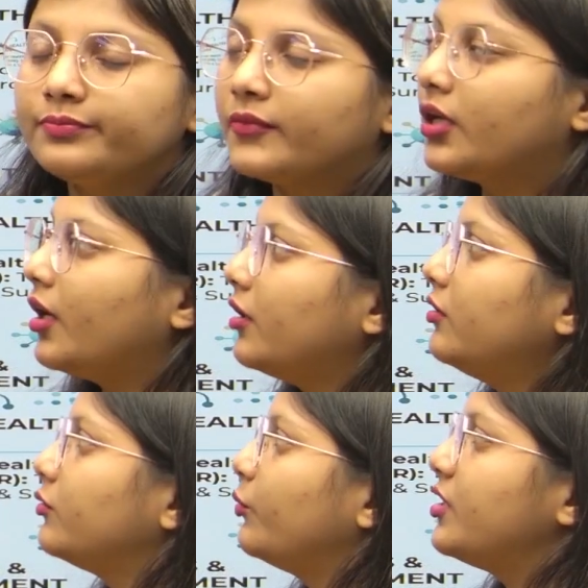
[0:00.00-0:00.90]
here
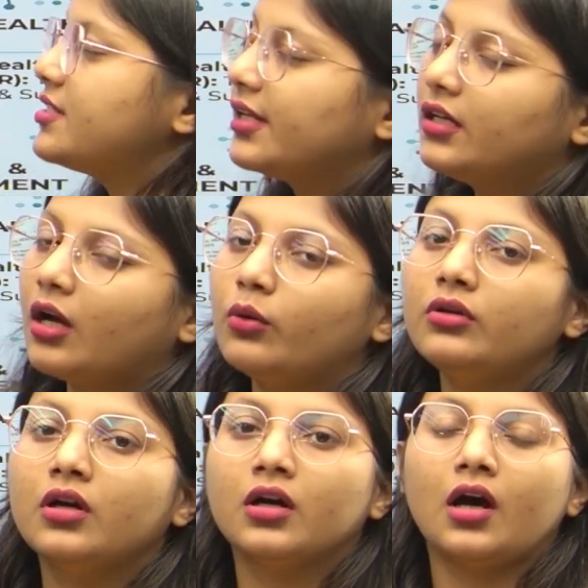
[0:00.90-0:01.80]
we'll see now
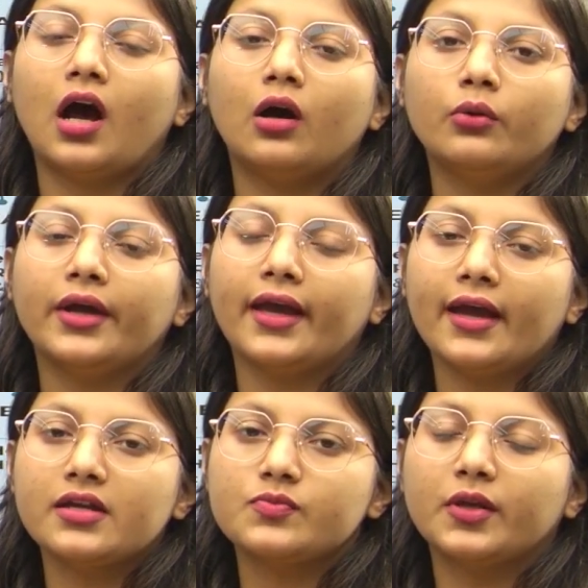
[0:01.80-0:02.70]
how AI
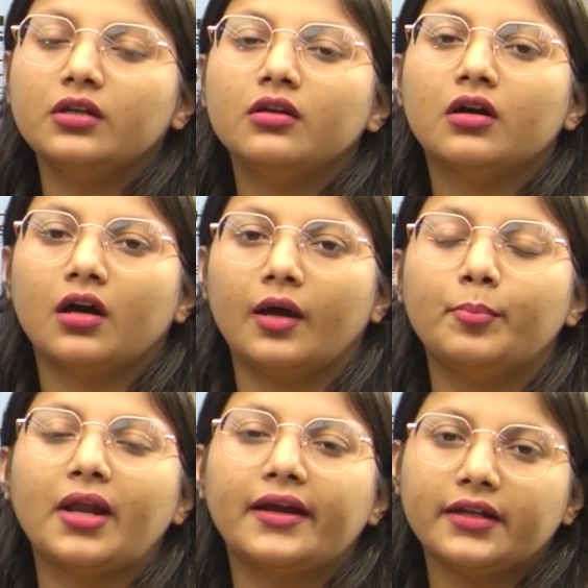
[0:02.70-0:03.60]
has been
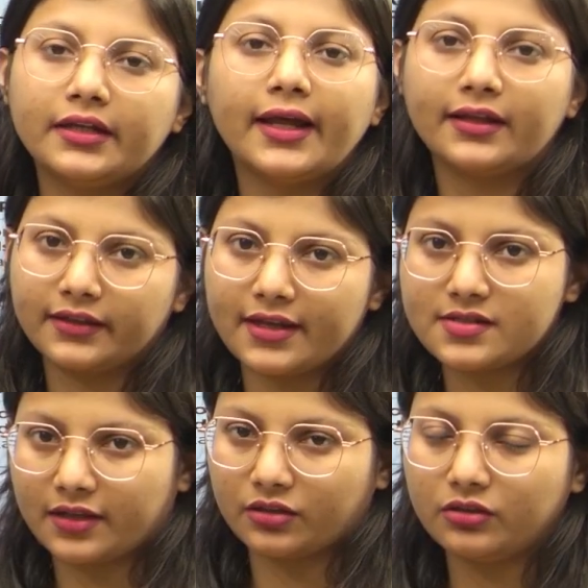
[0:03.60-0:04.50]
applied in healthcare
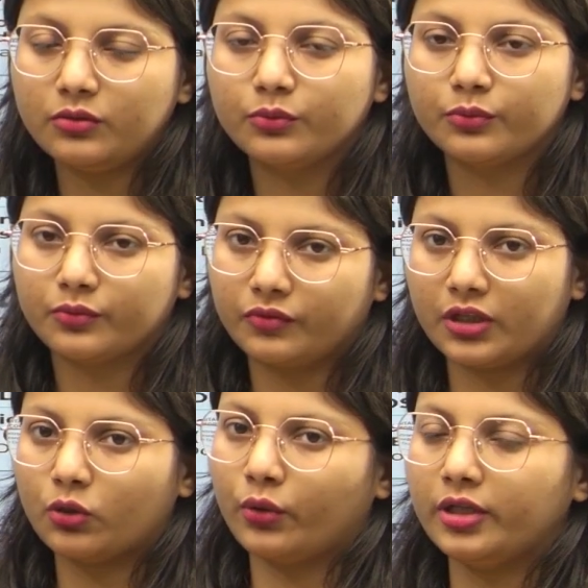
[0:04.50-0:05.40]
sector. We'll
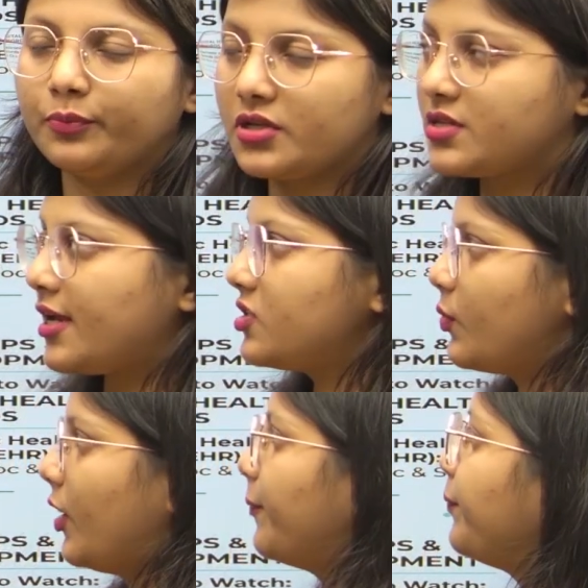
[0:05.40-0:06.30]
go in precise
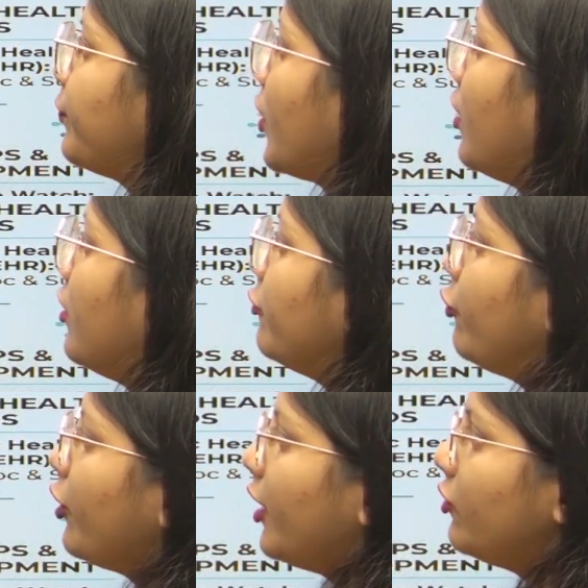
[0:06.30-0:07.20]
way. For
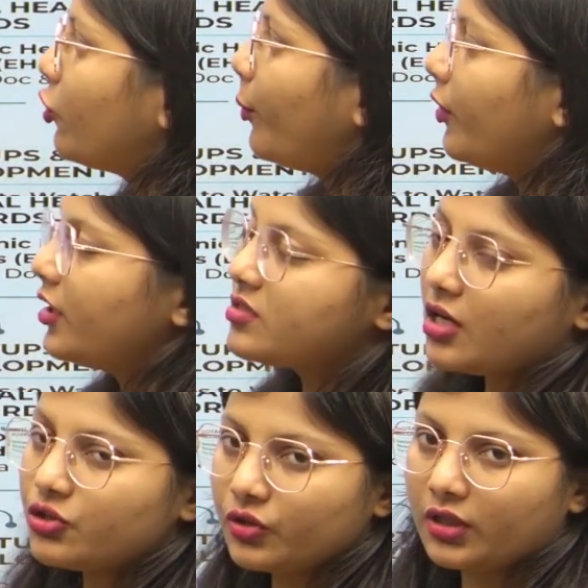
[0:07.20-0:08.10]
in
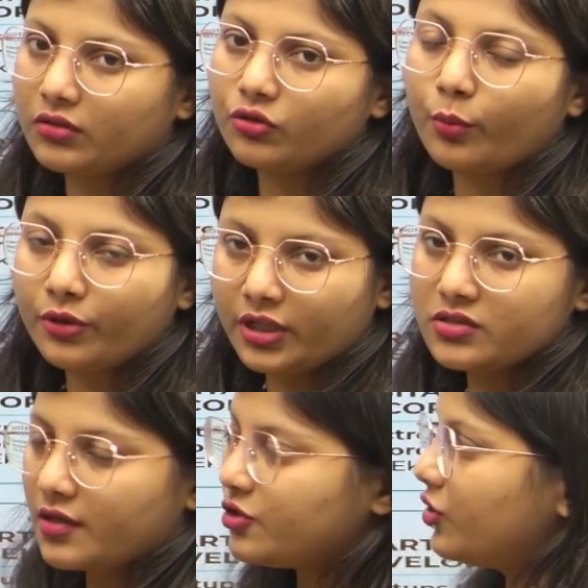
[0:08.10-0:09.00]
surgery, robotic
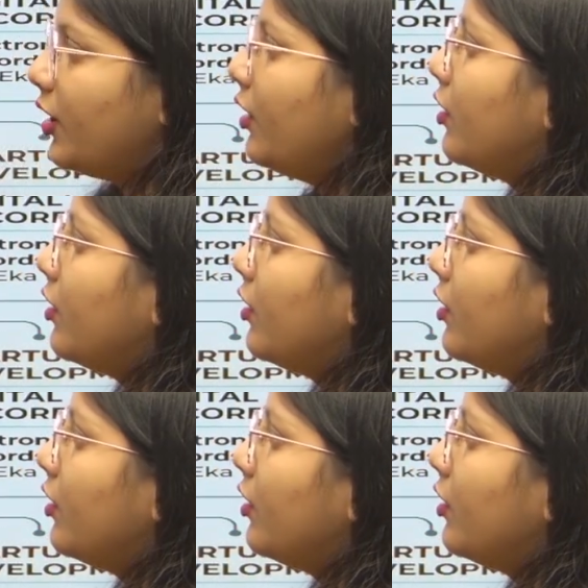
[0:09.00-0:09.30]
surgery,